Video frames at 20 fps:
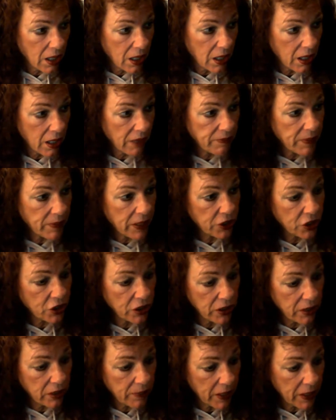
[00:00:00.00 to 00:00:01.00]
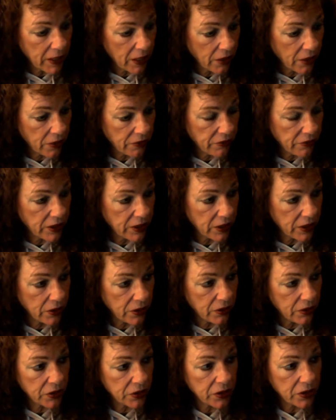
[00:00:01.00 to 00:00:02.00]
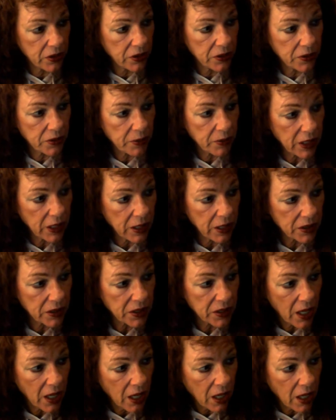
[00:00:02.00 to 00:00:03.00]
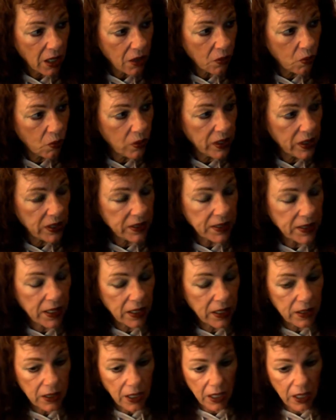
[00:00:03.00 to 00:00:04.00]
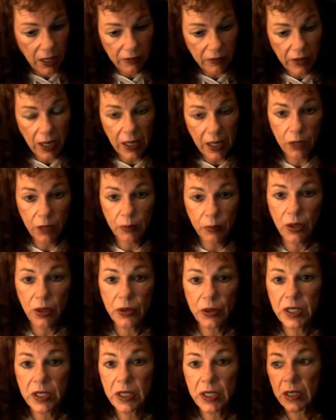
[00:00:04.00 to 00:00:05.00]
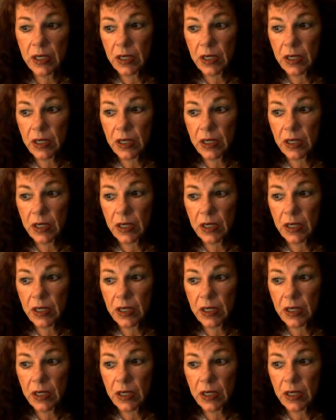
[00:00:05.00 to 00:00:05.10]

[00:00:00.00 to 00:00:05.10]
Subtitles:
have mentioned in my other videos is because we tend to have higher protein